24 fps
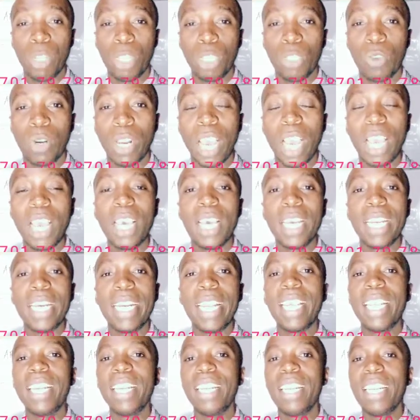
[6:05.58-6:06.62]
irregular,
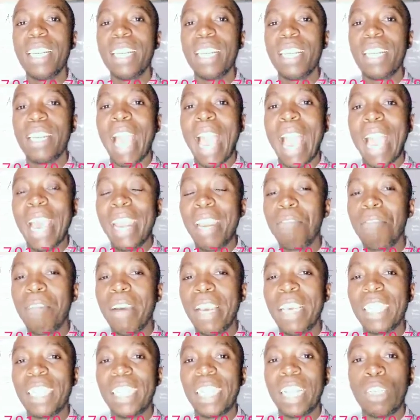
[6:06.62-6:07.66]
then I
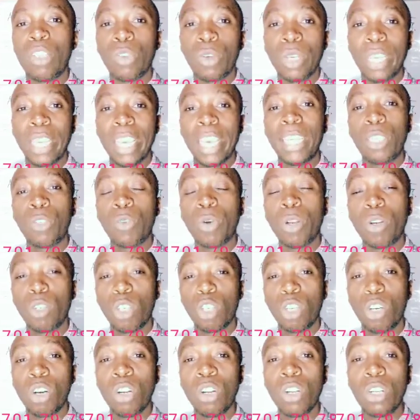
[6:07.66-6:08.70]
advise that you get what
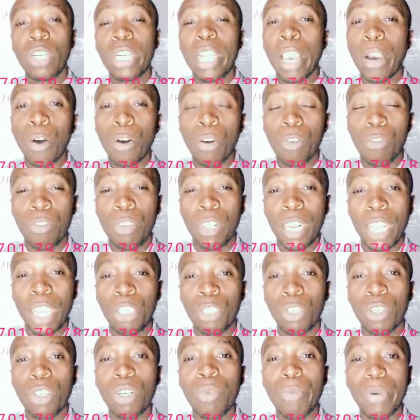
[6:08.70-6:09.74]
we call the
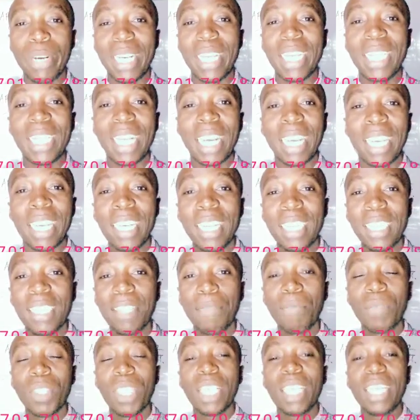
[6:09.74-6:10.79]
ovulation predictor kits.